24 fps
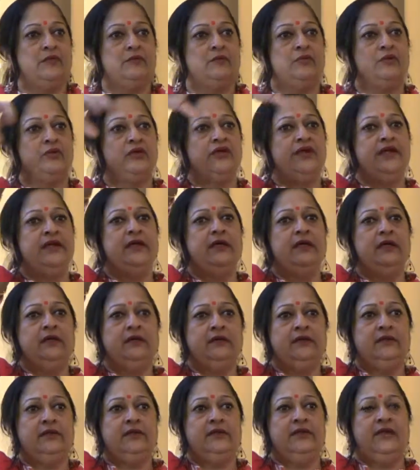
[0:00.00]
Pulled here
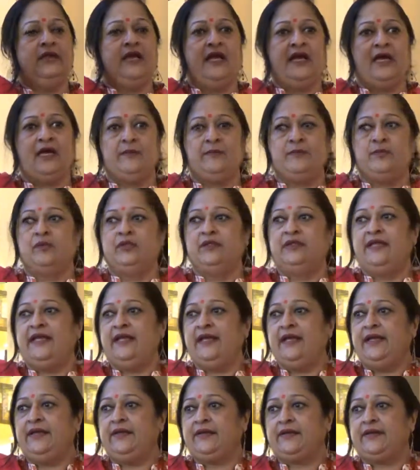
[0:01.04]
and pulled
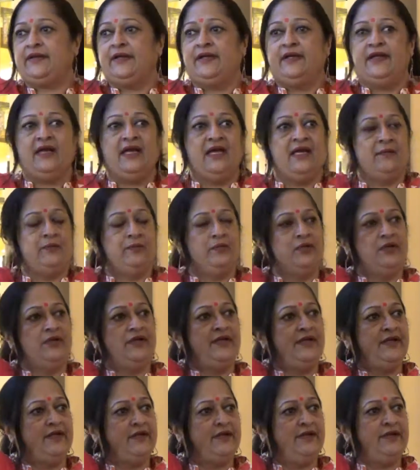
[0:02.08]
there and pulled
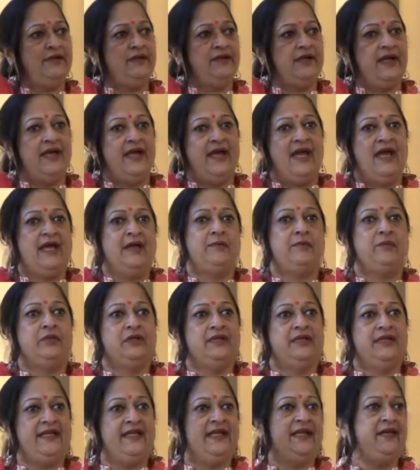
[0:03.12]
here and
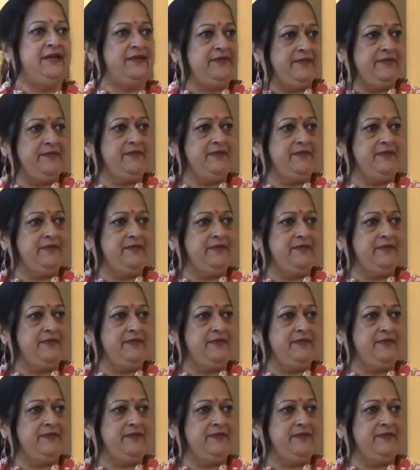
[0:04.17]
pulled there.